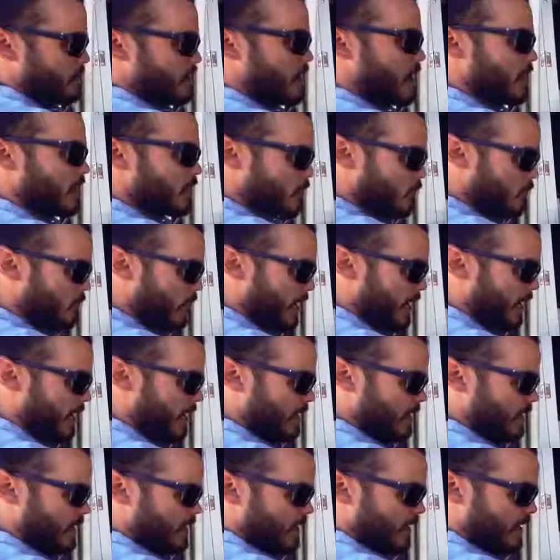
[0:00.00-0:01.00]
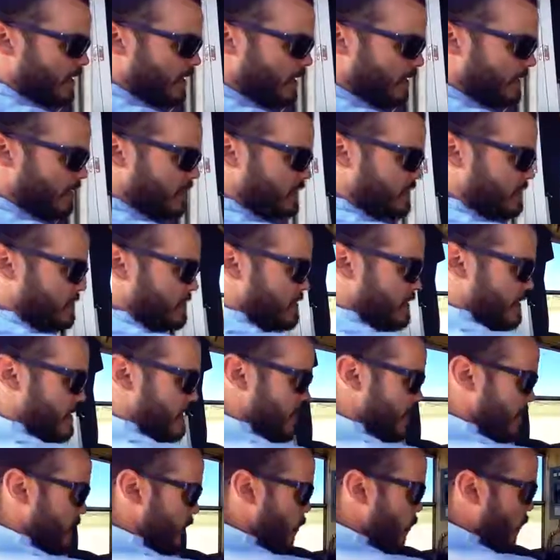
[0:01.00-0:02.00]
The other way is
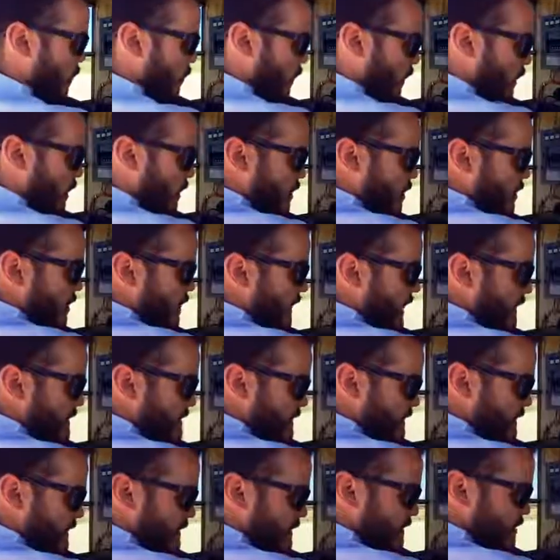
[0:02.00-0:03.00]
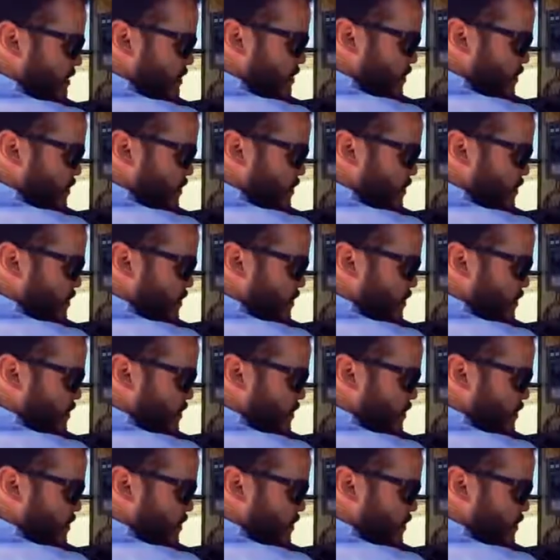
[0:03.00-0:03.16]
the, when we're connected into